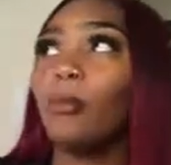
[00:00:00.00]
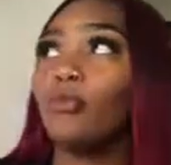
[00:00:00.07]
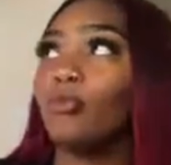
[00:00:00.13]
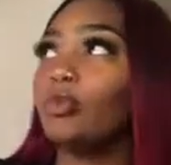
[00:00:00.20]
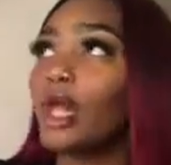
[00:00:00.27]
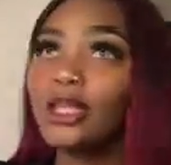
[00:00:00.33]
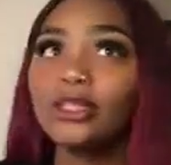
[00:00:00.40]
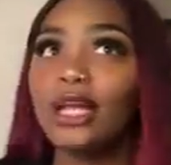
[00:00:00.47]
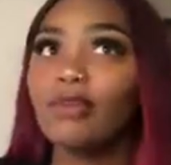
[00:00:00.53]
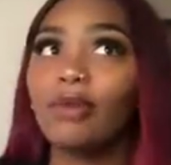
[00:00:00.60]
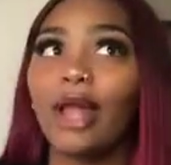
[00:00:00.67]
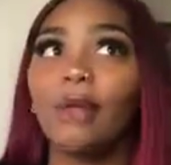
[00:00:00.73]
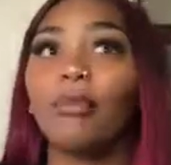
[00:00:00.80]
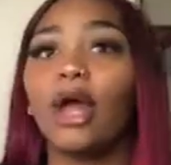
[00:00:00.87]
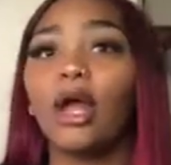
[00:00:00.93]
let's say
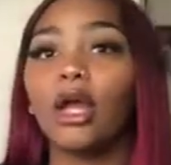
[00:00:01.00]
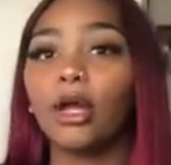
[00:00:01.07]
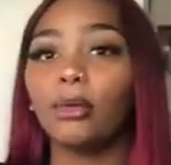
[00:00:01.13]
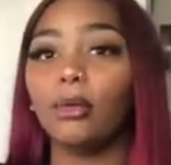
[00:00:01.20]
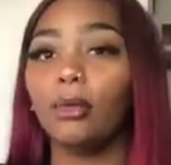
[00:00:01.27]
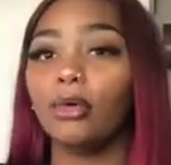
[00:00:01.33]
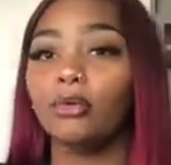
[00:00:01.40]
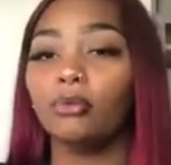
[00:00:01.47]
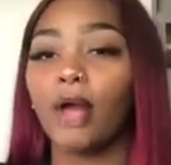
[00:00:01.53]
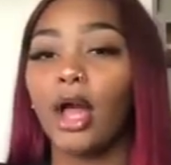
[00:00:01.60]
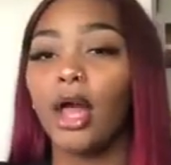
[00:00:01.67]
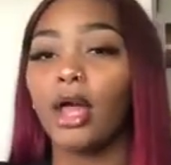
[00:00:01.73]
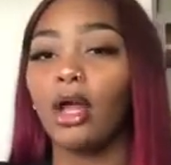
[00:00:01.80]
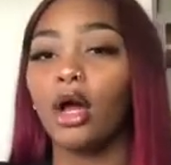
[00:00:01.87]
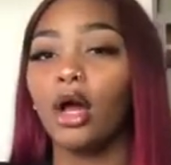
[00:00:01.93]
like
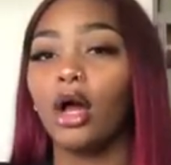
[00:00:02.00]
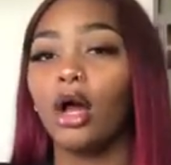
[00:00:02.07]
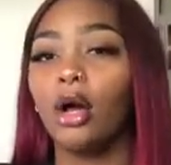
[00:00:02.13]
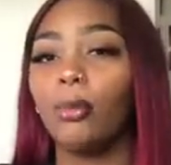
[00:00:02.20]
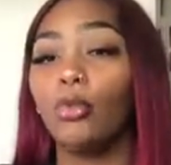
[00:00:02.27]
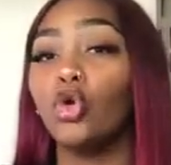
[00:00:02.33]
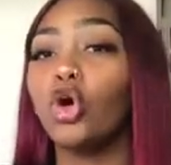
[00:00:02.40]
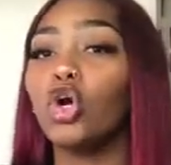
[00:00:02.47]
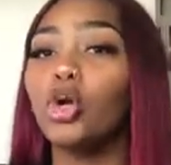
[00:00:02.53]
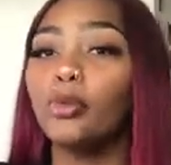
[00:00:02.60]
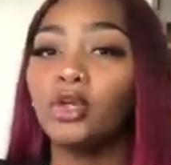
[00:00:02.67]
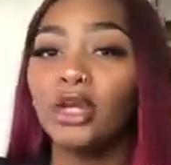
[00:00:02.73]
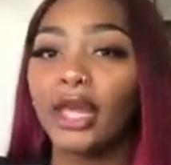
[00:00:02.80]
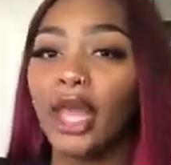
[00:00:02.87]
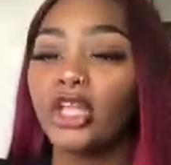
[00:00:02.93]
my oral
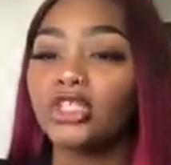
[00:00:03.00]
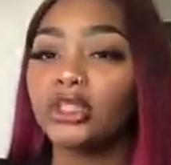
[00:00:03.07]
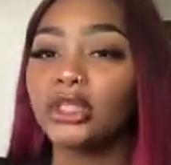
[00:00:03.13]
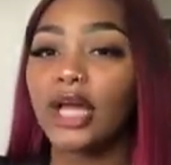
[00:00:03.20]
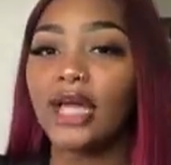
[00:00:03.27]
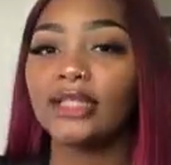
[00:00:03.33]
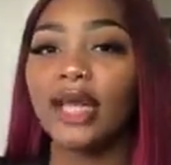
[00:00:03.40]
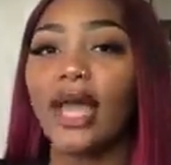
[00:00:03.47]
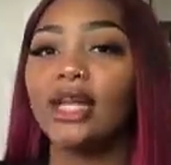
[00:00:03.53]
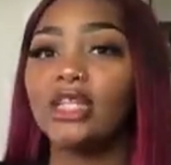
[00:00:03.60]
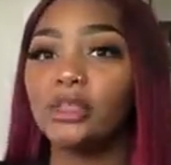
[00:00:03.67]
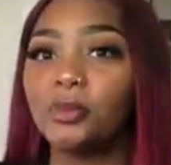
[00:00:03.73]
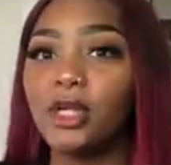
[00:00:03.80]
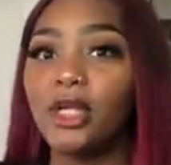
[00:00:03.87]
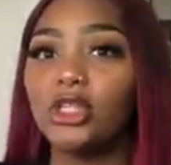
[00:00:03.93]
communications class, I had a
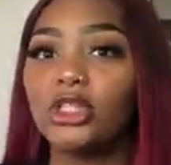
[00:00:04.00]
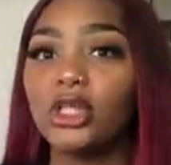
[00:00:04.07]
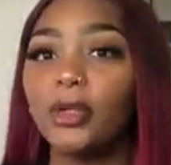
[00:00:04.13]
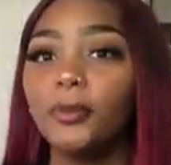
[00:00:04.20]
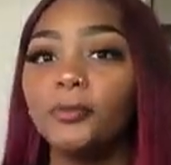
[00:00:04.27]
speech.